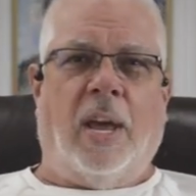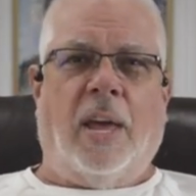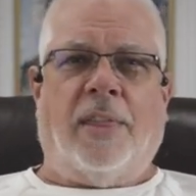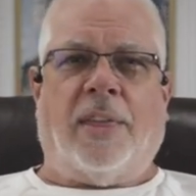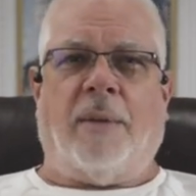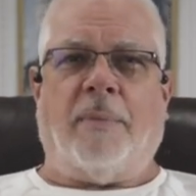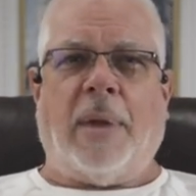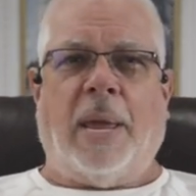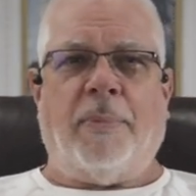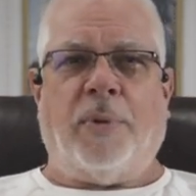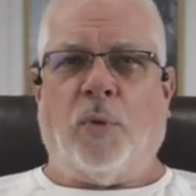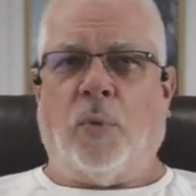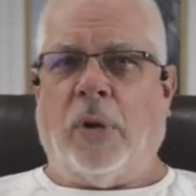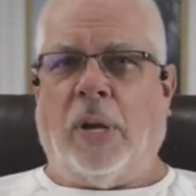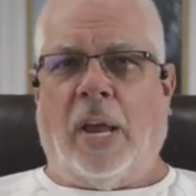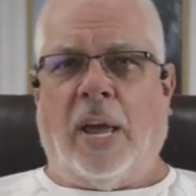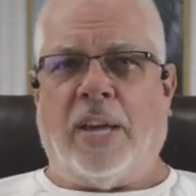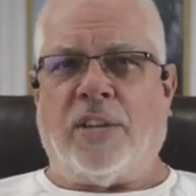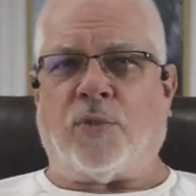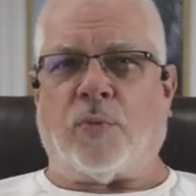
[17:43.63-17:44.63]
that may be
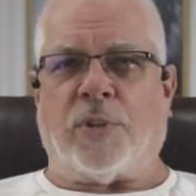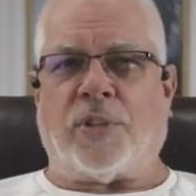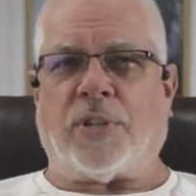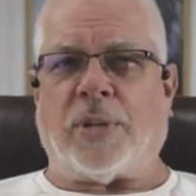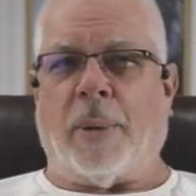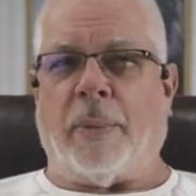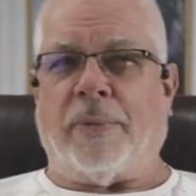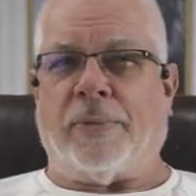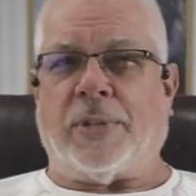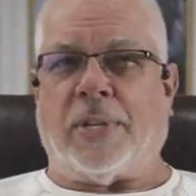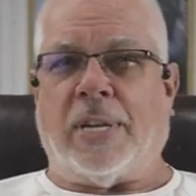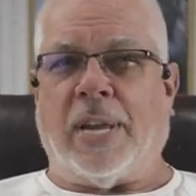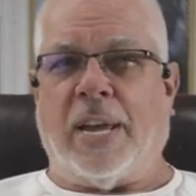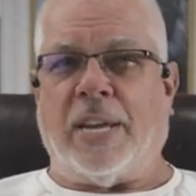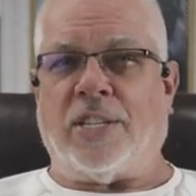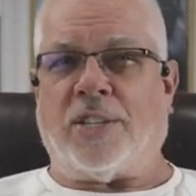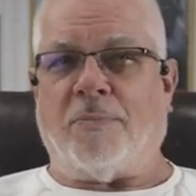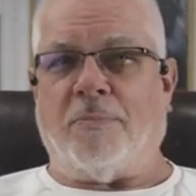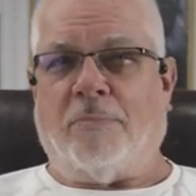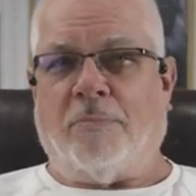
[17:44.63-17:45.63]
realized with some of
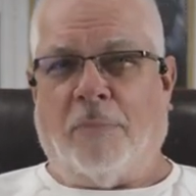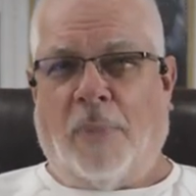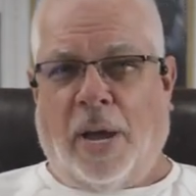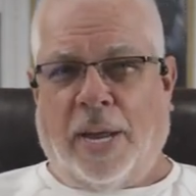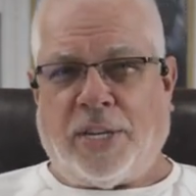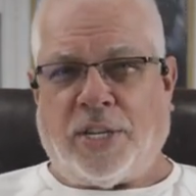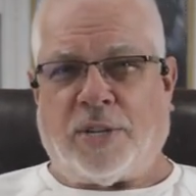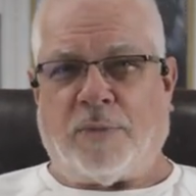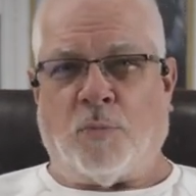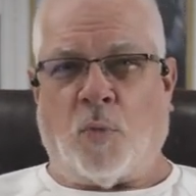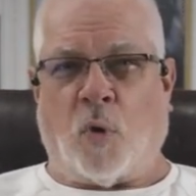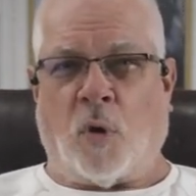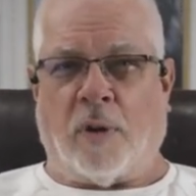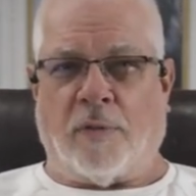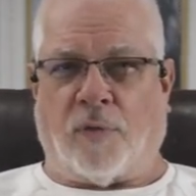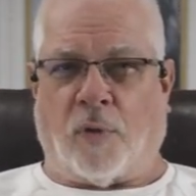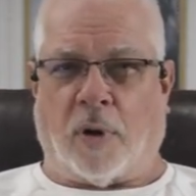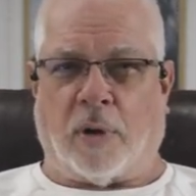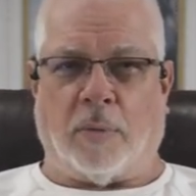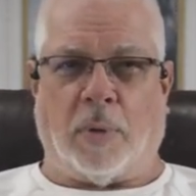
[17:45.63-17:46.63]
today's much more
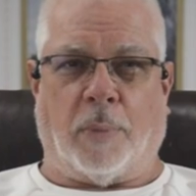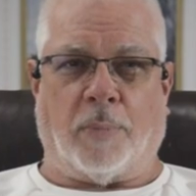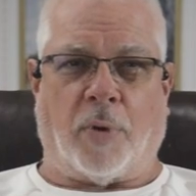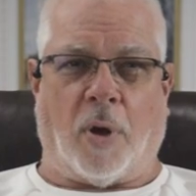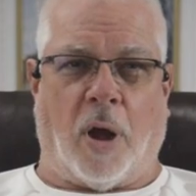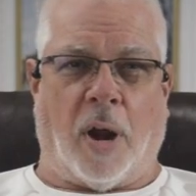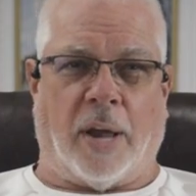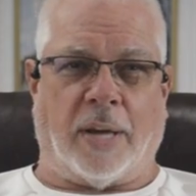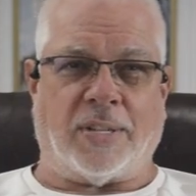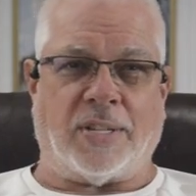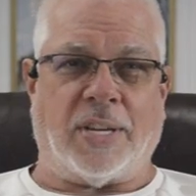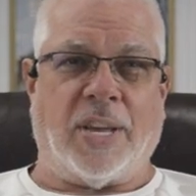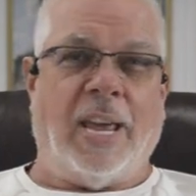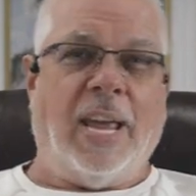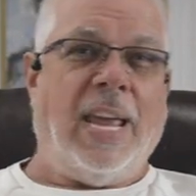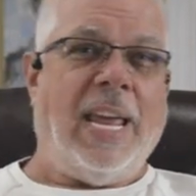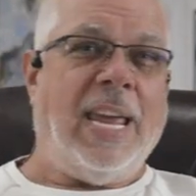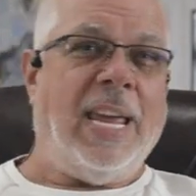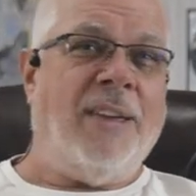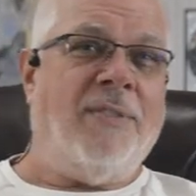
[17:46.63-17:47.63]
affordable products,
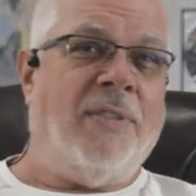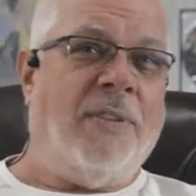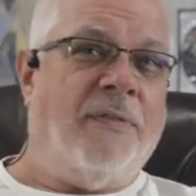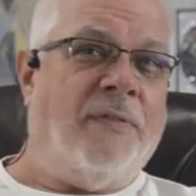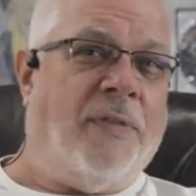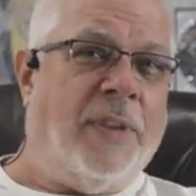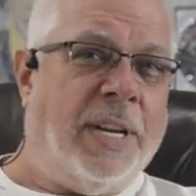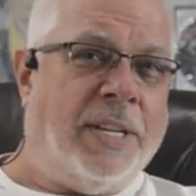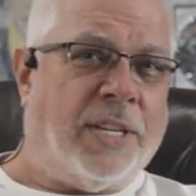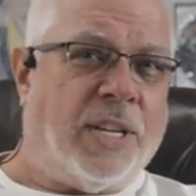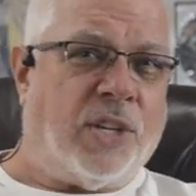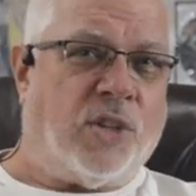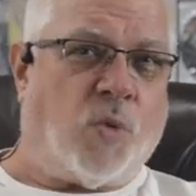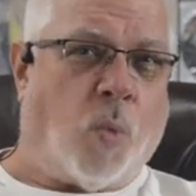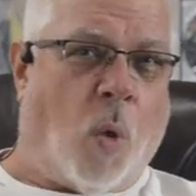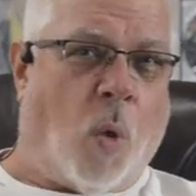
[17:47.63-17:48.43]
even vintage